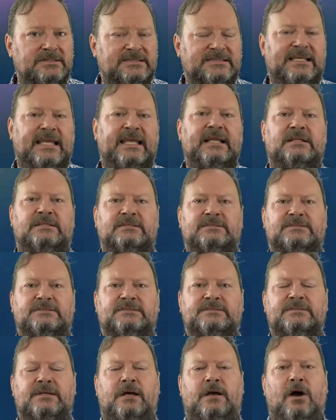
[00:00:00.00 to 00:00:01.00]

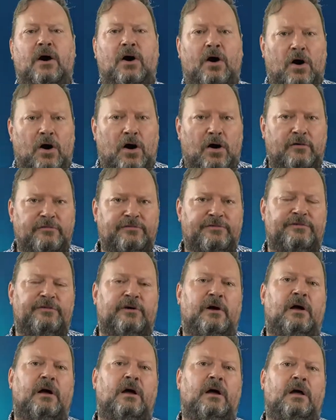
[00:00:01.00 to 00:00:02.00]
skills of
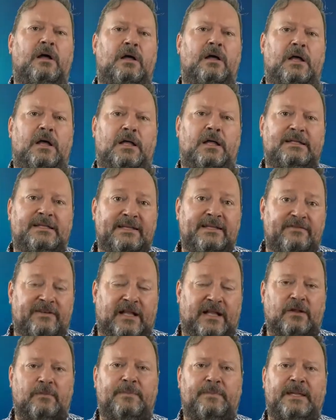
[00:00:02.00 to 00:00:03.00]
uh,
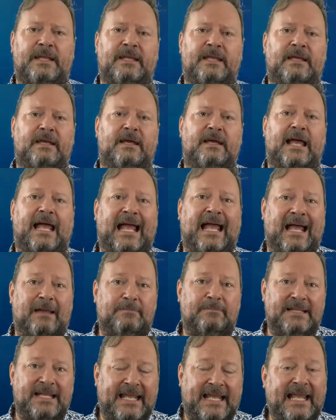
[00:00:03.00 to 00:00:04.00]
developing
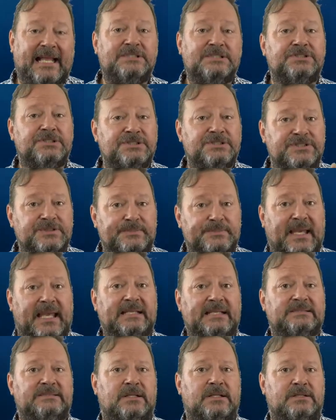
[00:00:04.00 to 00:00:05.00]
applications
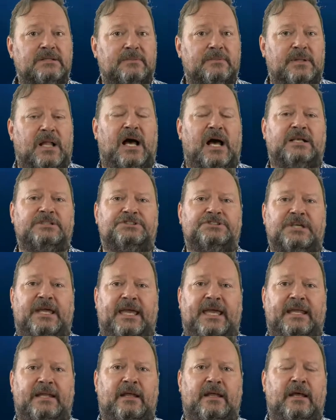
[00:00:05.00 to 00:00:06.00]
based on the
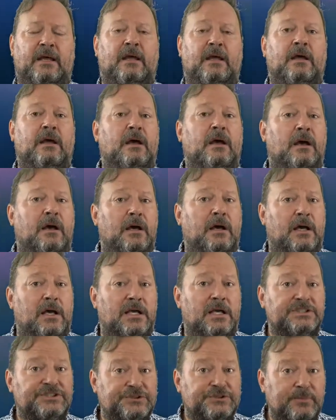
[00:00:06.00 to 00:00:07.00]
blockchain,
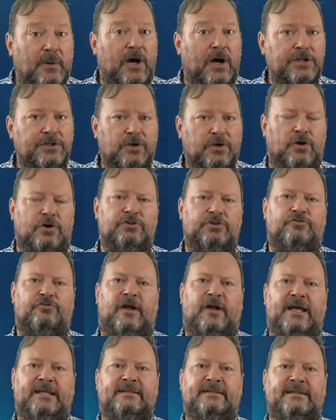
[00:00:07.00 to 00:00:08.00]
uh, smart
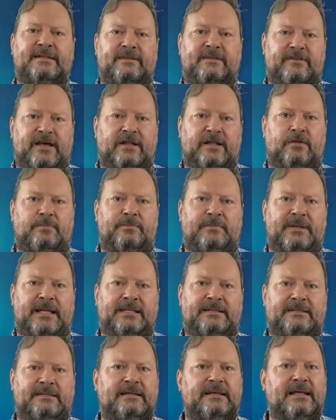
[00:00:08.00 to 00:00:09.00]
contract
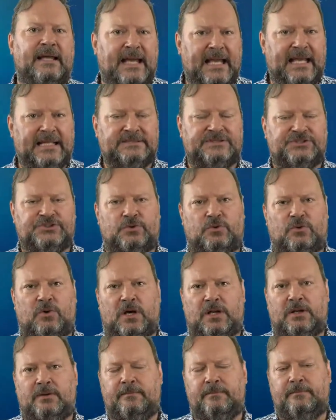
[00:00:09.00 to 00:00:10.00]
development, and so on.